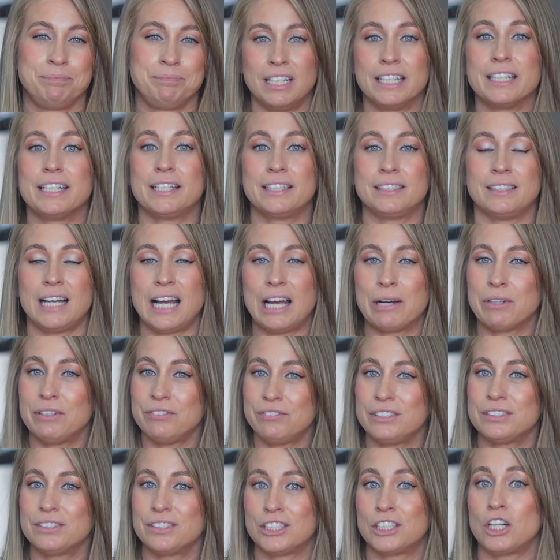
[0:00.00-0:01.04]
Again, I
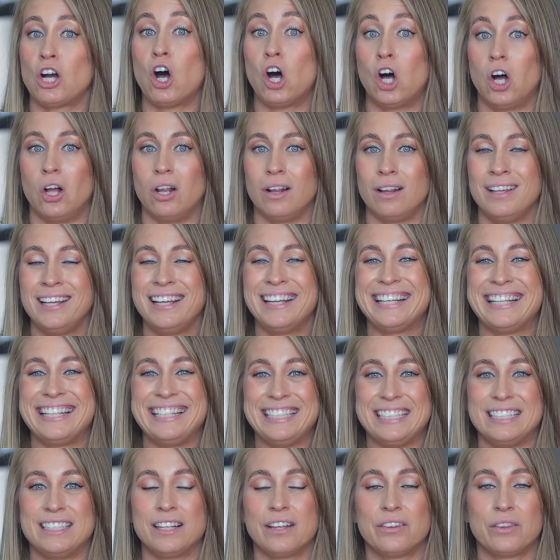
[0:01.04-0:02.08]
reveal it all
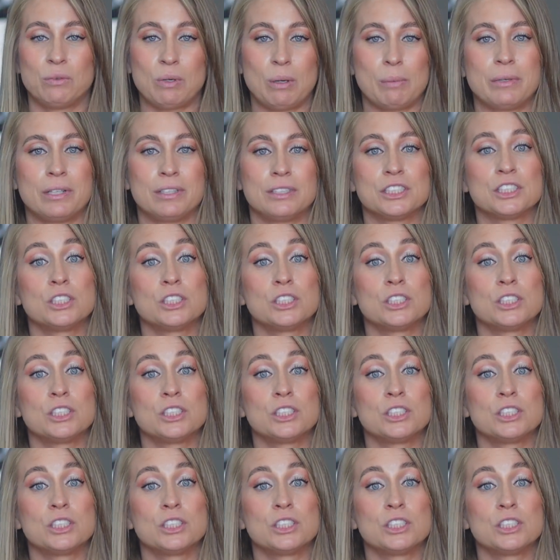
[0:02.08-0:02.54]
in the webinar,